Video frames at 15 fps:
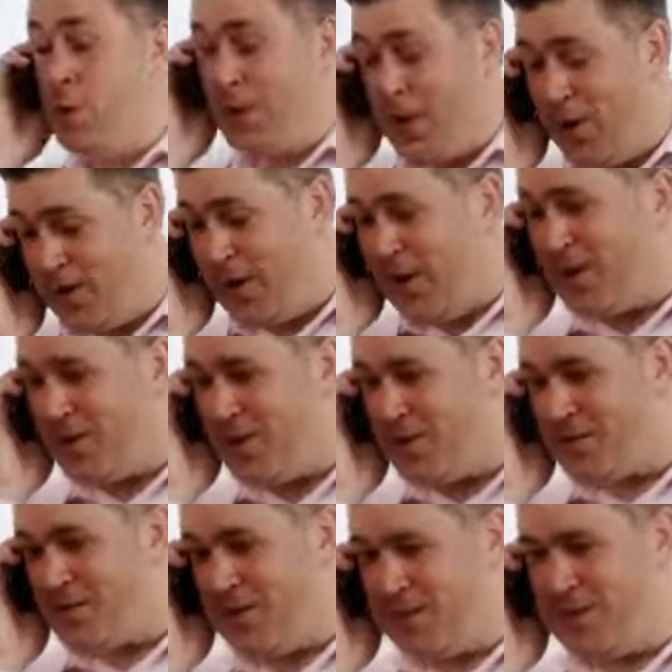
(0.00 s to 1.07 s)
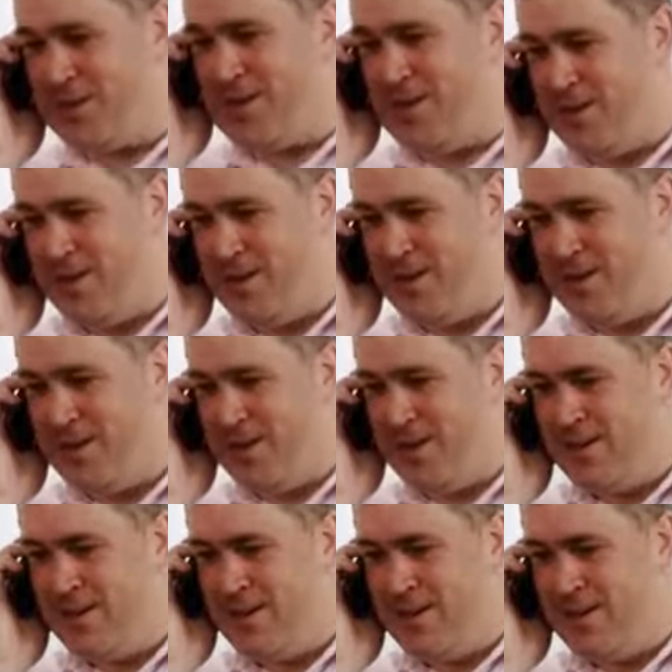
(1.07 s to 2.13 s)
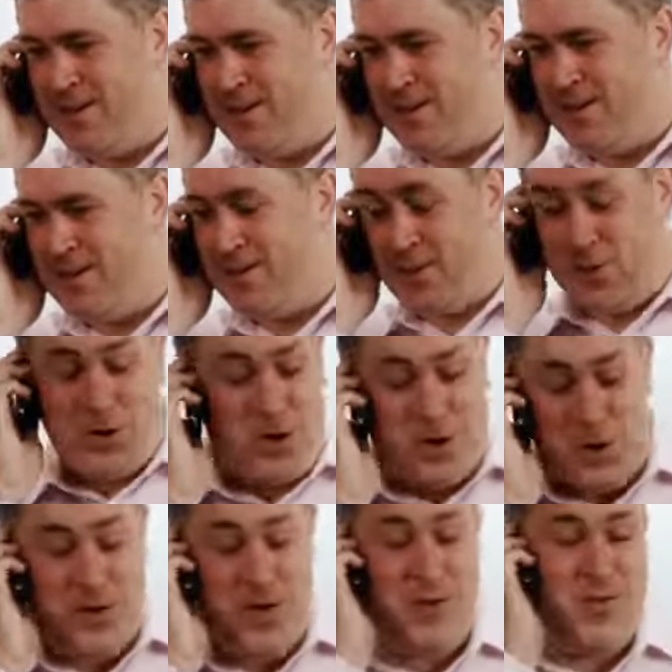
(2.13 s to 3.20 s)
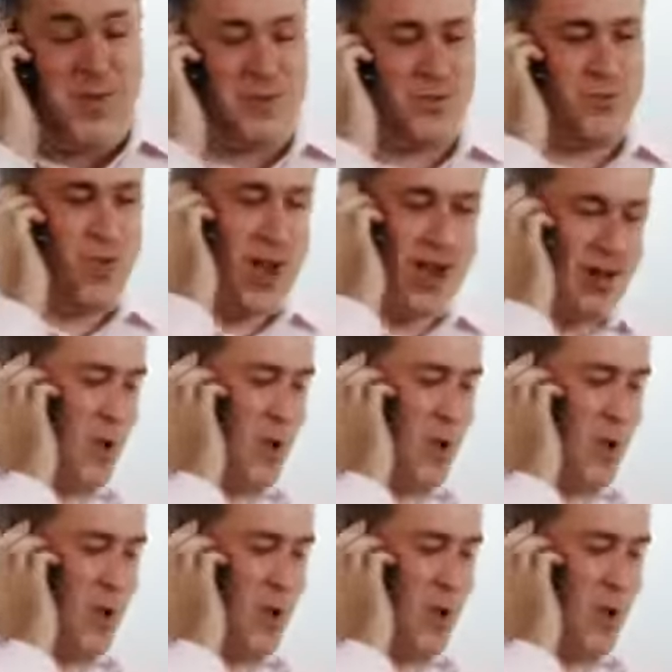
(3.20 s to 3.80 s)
we got the other contract too. No, no, no, no, that's great.